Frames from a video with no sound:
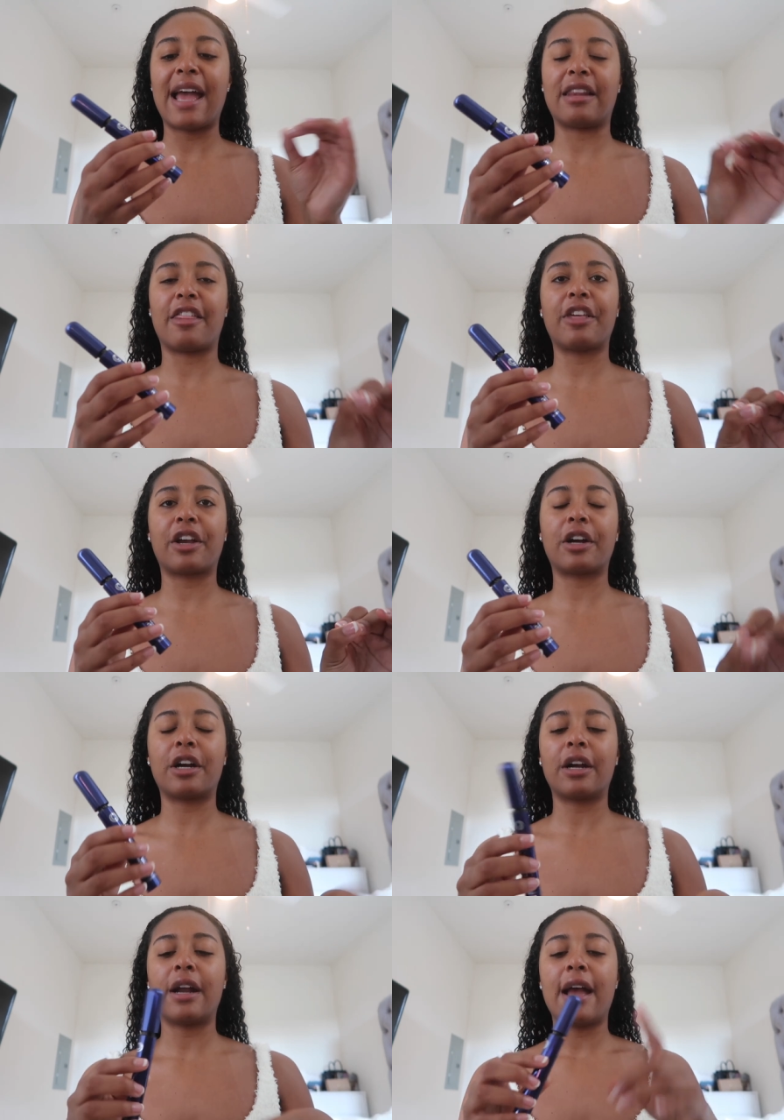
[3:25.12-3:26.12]
and
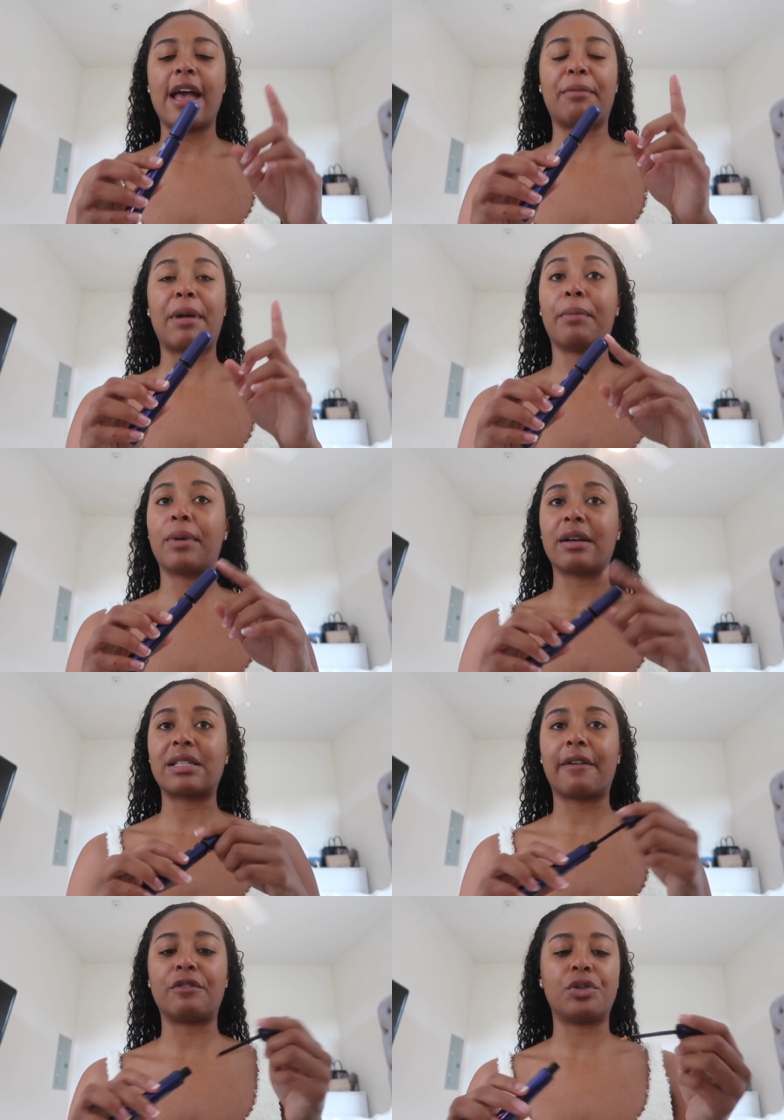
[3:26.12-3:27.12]
thicker and my
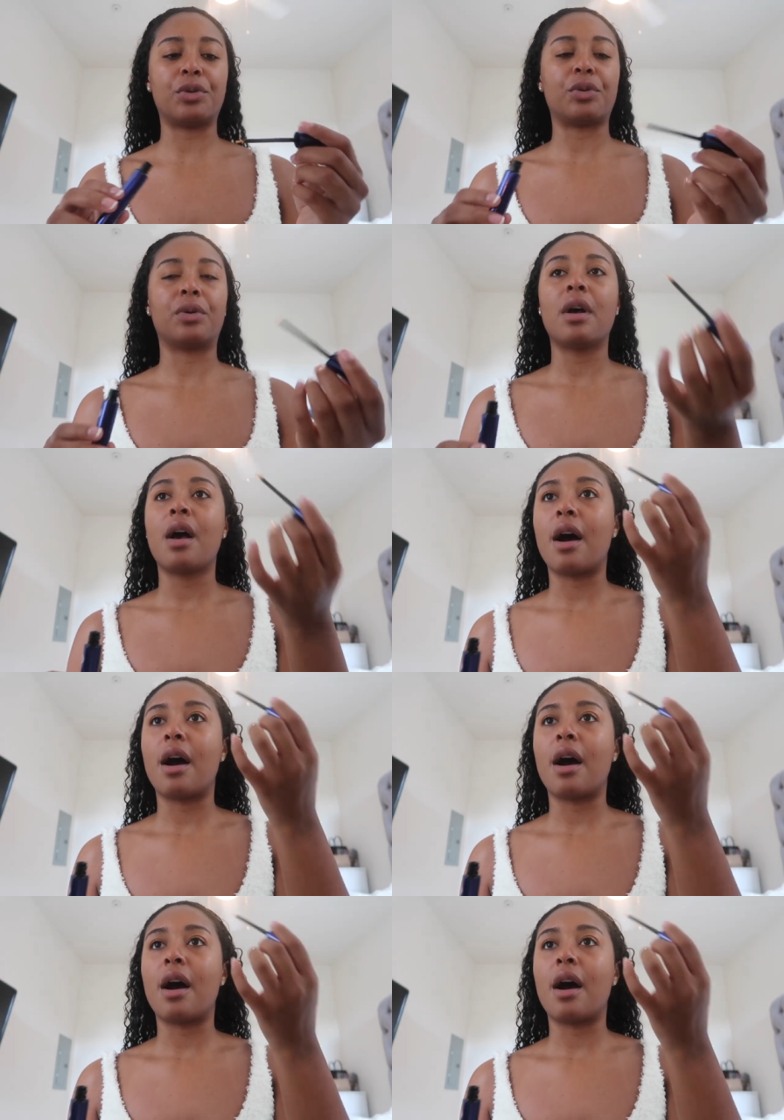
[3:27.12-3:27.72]
brows have too.